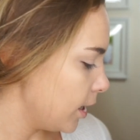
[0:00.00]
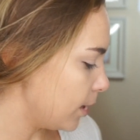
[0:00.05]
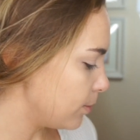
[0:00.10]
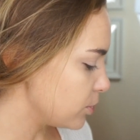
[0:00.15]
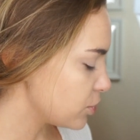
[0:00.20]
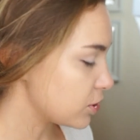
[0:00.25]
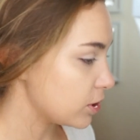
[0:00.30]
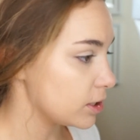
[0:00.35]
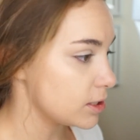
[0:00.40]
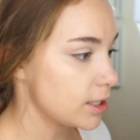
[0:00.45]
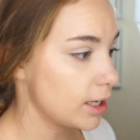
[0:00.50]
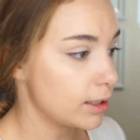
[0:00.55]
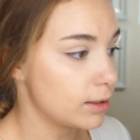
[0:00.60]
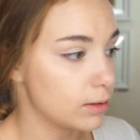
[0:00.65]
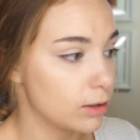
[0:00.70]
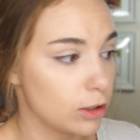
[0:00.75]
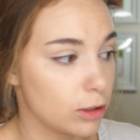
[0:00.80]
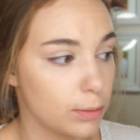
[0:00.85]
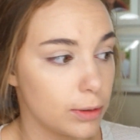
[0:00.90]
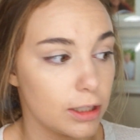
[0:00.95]
I'm just going to take
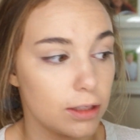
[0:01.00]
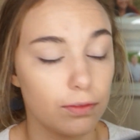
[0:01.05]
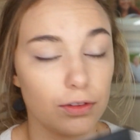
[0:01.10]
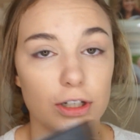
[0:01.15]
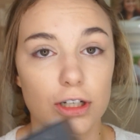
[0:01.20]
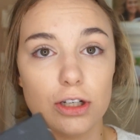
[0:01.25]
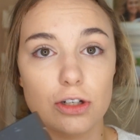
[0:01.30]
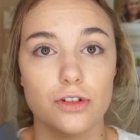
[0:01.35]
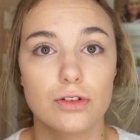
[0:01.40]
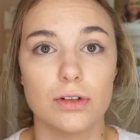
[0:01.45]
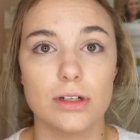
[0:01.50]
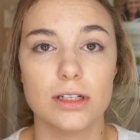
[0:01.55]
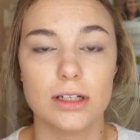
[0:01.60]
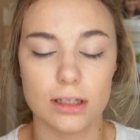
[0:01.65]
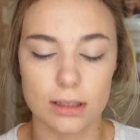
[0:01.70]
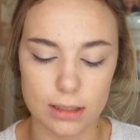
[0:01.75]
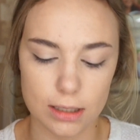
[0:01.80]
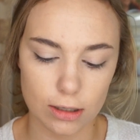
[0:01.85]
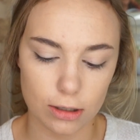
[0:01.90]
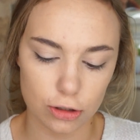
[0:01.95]
a little bit of the Catrice
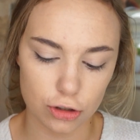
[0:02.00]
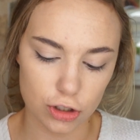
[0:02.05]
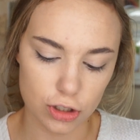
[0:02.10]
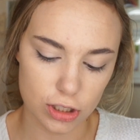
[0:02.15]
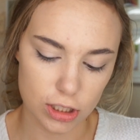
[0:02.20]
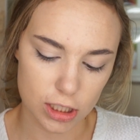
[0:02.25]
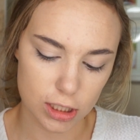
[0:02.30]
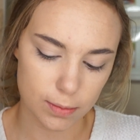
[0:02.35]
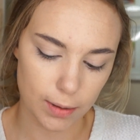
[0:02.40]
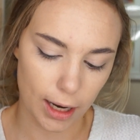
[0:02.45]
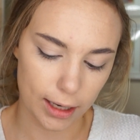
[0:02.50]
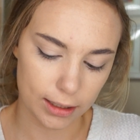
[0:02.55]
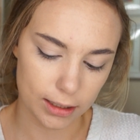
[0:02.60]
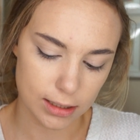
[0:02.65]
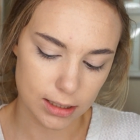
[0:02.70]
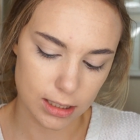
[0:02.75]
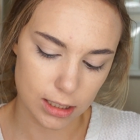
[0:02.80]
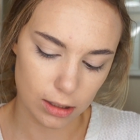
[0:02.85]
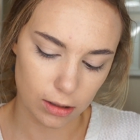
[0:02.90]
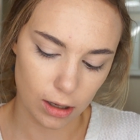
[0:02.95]
concealer just to spot
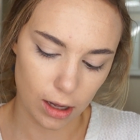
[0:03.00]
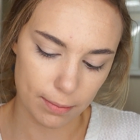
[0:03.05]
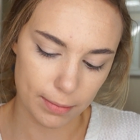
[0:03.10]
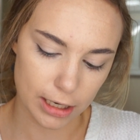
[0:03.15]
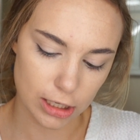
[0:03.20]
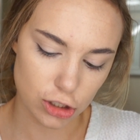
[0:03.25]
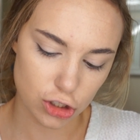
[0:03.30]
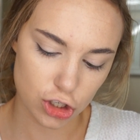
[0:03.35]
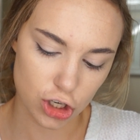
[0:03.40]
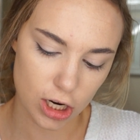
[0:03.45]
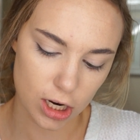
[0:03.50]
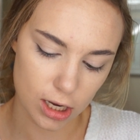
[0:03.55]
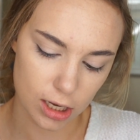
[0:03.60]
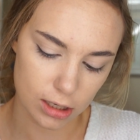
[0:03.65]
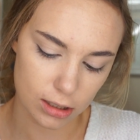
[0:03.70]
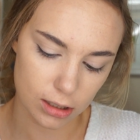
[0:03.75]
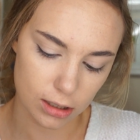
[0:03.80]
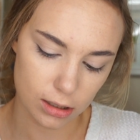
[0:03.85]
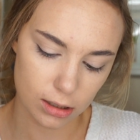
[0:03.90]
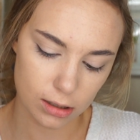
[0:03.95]
conceal on my
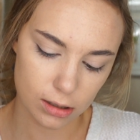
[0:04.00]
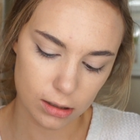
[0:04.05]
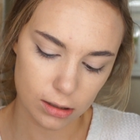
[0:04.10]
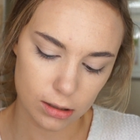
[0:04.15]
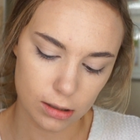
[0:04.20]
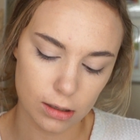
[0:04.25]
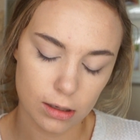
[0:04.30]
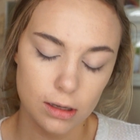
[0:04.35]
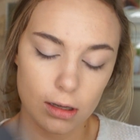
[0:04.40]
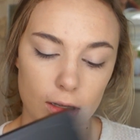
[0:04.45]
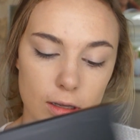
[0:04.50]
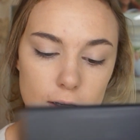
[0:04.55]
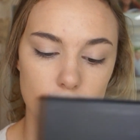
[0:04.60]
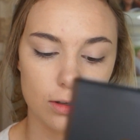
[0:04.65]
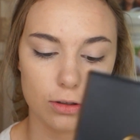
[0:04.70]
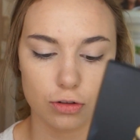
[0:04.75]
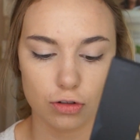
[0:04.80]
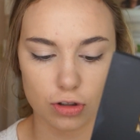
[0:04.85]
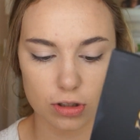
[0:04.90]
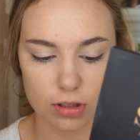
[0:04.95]
chin,
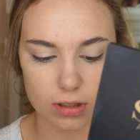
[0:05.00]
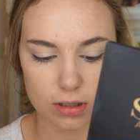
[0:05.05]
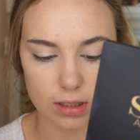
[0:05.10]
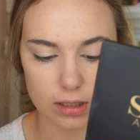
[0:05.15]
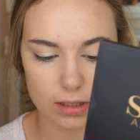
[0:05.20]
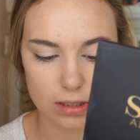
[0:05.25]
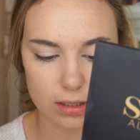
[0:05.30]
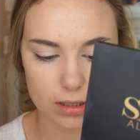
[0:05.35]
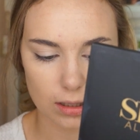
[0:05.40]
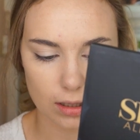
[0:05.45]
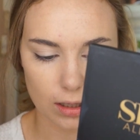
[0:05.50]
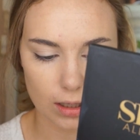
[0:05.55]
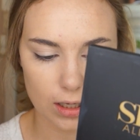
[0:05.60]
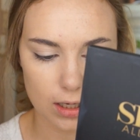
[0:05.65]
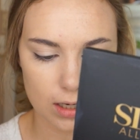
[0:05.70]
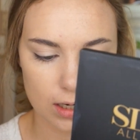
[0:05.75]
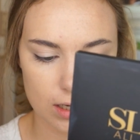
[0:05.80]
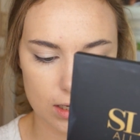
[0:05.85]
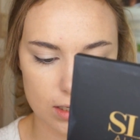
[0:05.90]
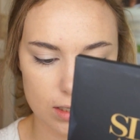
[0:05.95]
just the
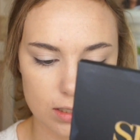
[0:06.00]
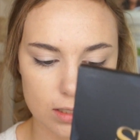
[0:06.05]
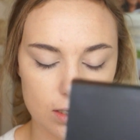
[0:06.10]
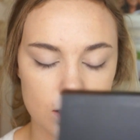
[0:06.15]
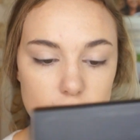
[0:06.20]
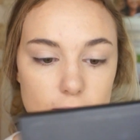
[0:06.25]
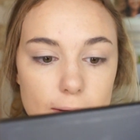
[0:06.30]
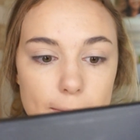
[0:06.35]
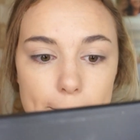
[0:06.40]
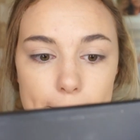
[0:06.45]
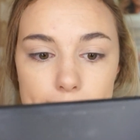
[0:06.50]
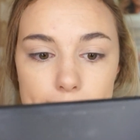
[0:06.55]
slightest.